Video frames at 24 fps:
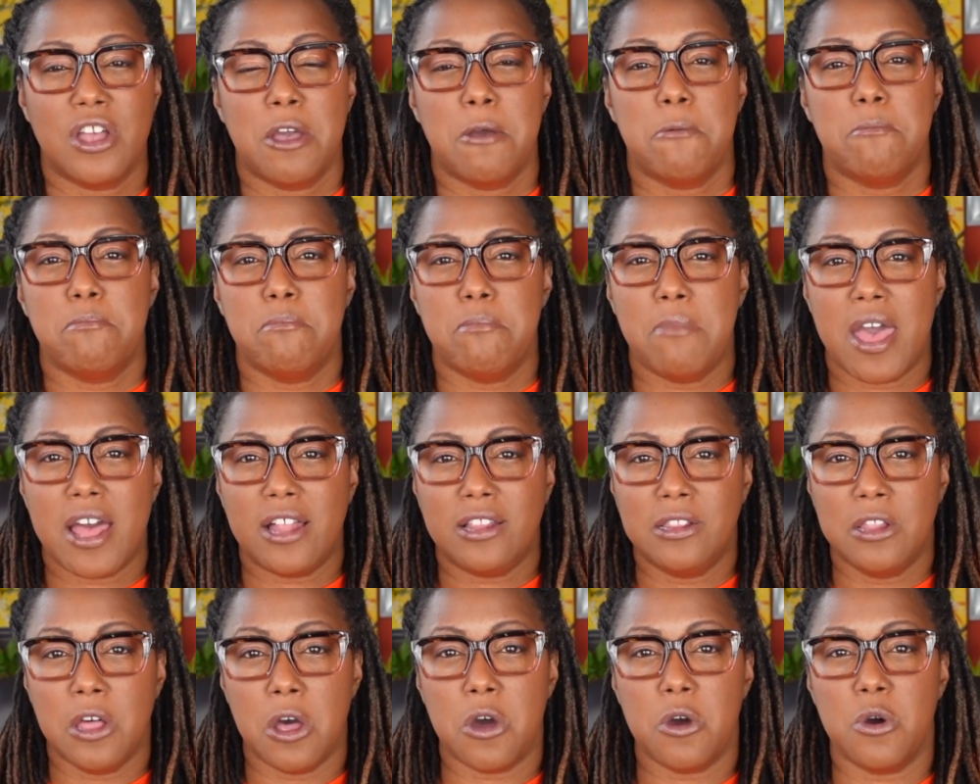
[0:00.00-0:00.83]

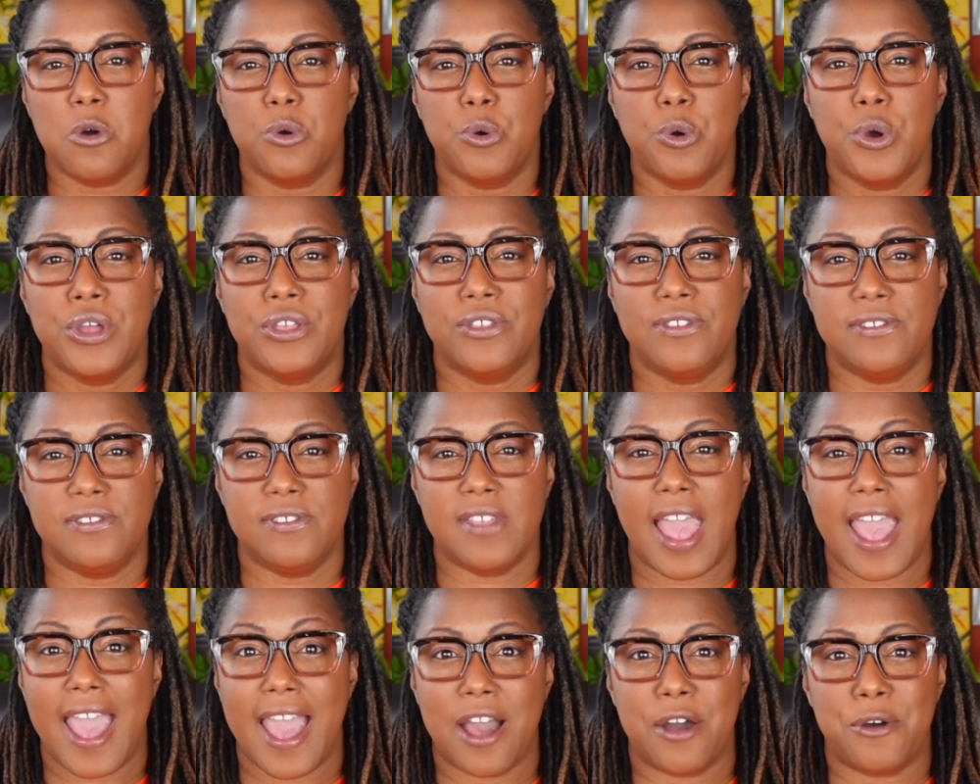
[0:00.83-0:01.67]
mellow
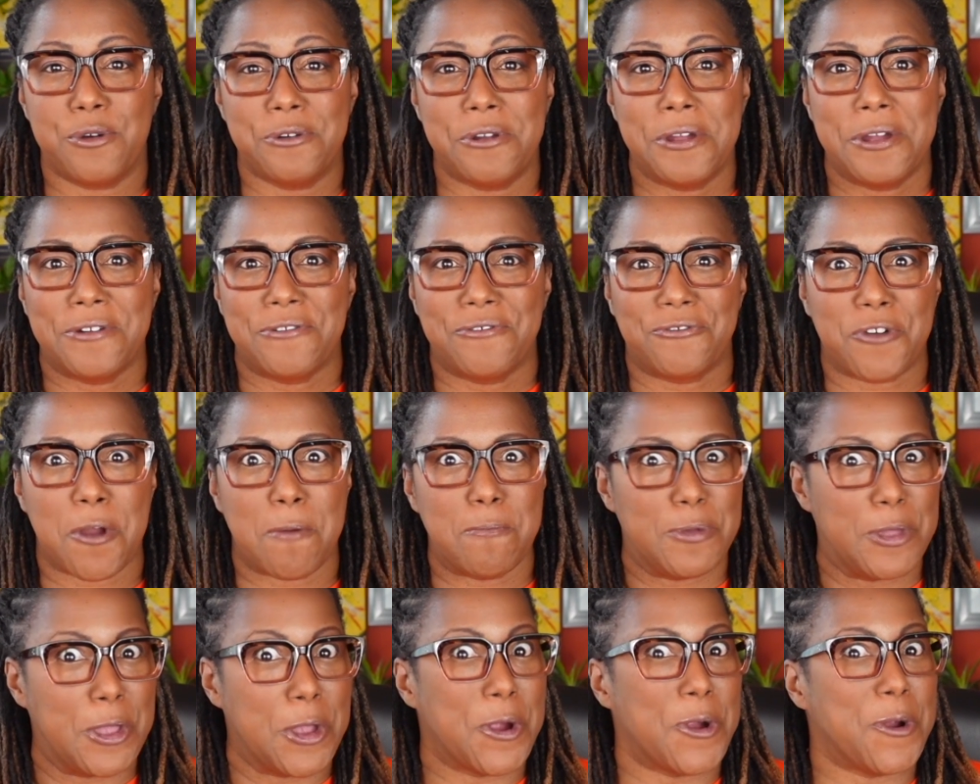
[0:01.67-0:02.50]
sound
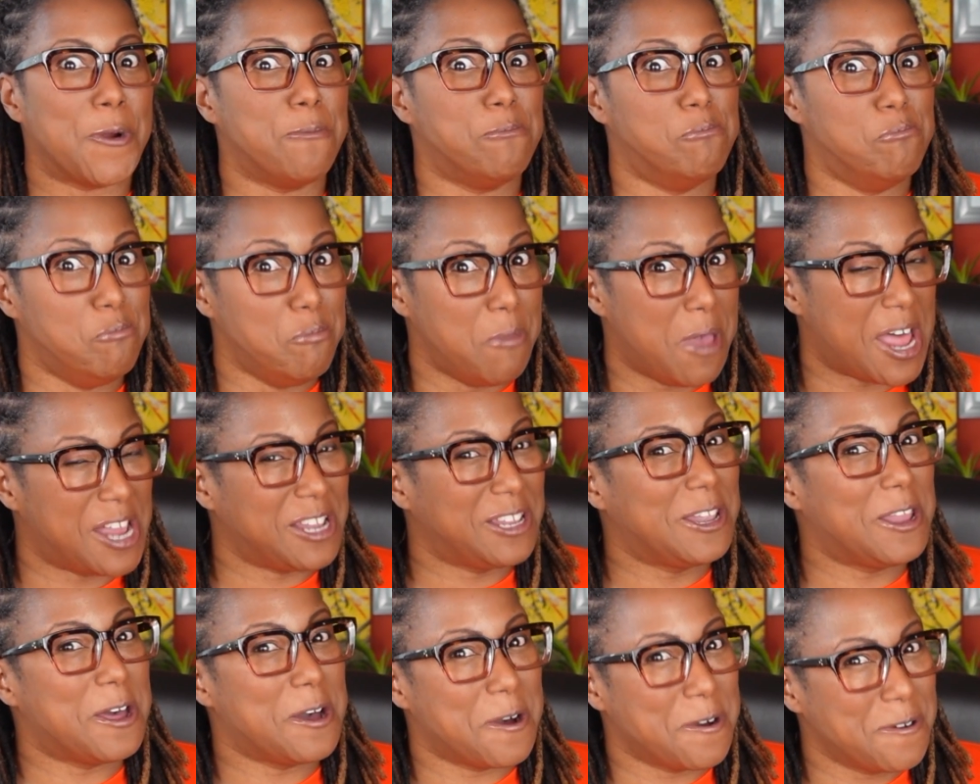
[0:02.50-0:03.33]
from your
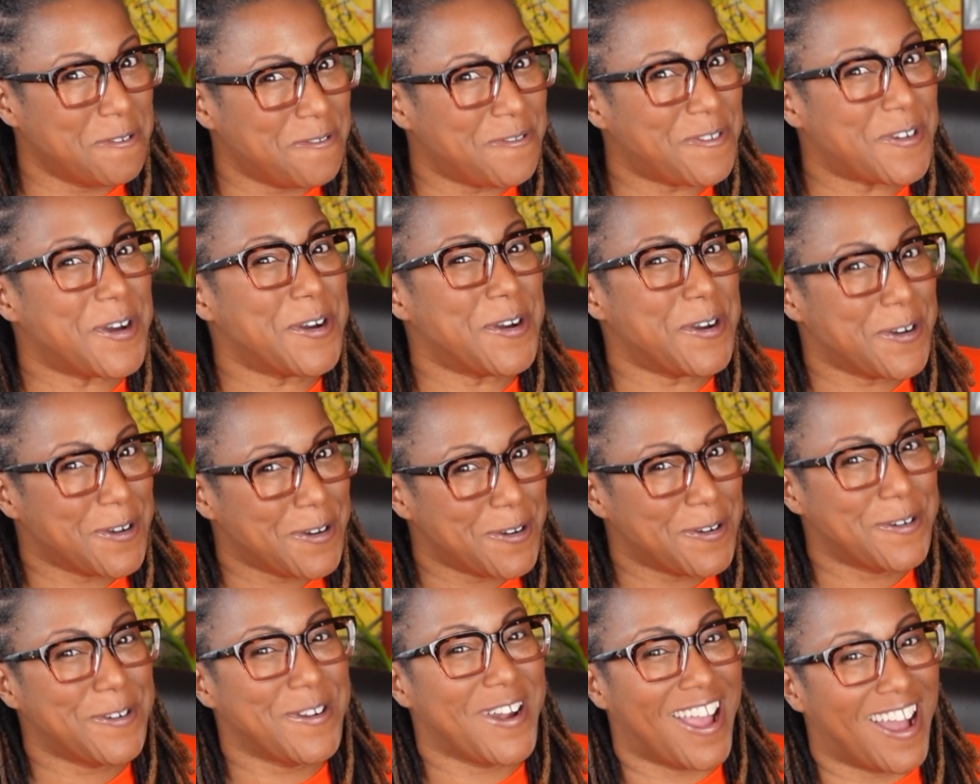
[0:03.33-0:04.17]

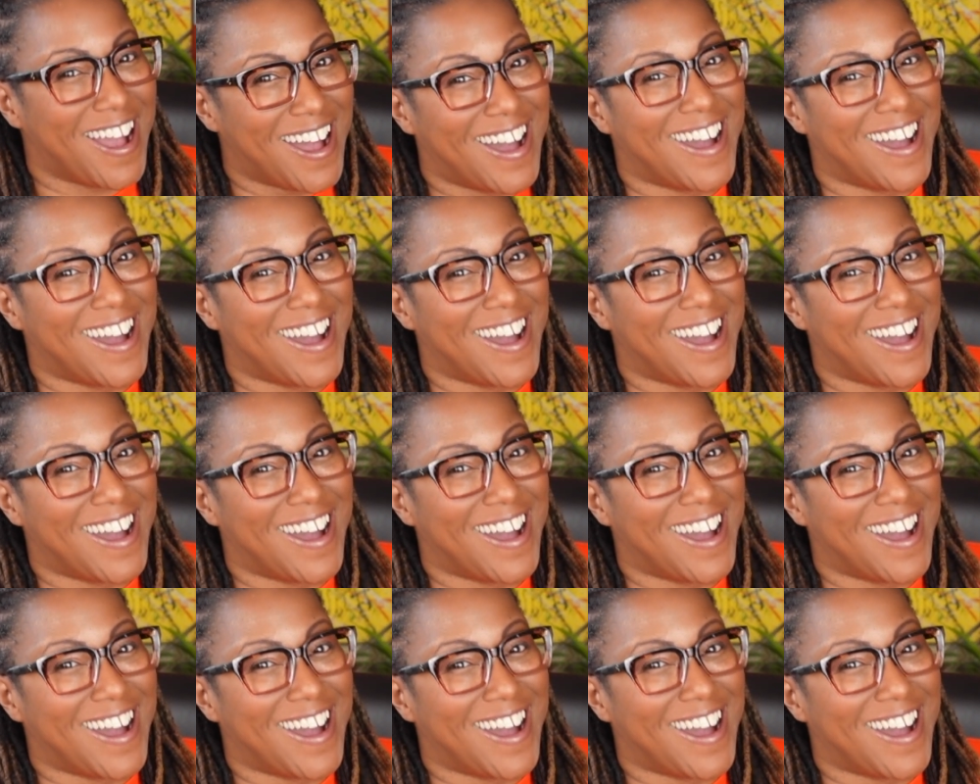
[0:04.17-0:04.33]
Melophone.